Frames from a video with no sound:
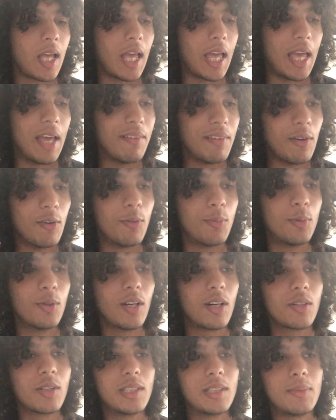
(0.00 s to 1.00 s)
If Liverpool
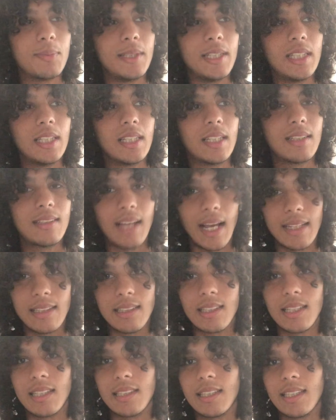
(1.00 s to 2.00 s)
are going to be
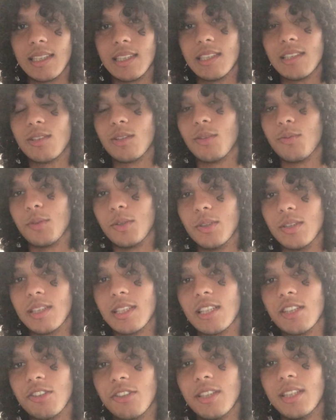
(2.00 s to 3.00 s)
title contenders, or if we're going
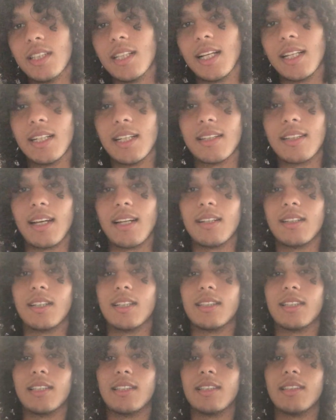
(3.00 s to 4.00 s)
to agree that they are title
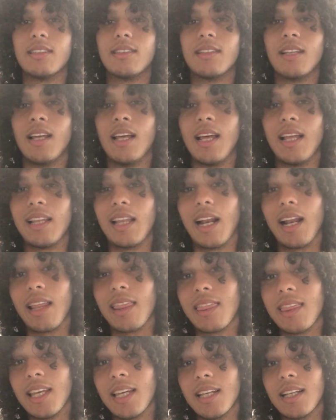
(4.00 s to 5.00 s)
contenders, then I
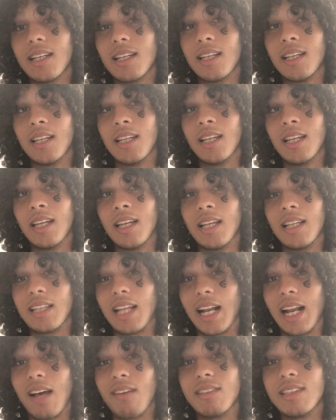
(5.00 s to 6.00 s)
think
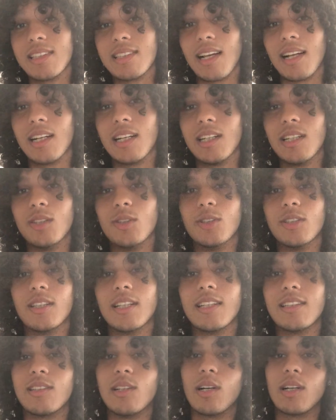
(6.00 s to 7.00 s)
that having Salah alone
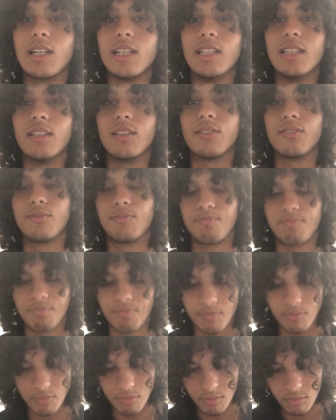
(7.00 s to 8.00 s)
is not good enough.
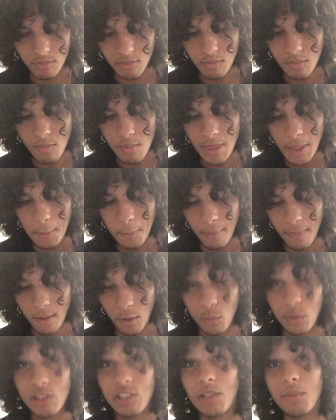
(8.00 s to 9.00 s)

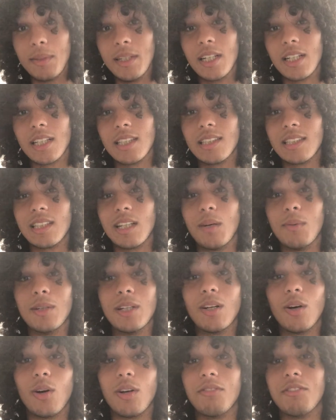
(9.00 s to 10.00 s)
We should be looking to
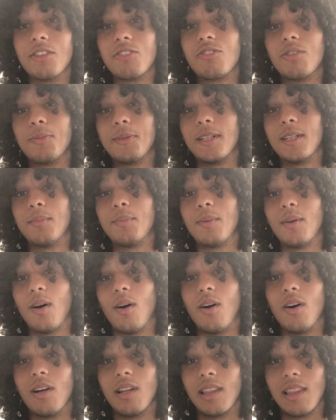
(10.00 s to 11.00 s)
double or even triple up
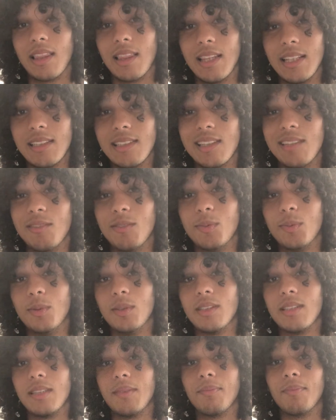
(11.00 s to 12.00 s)
on this
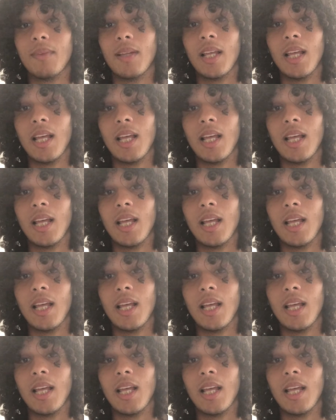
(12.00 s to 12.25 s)
Liverpool team.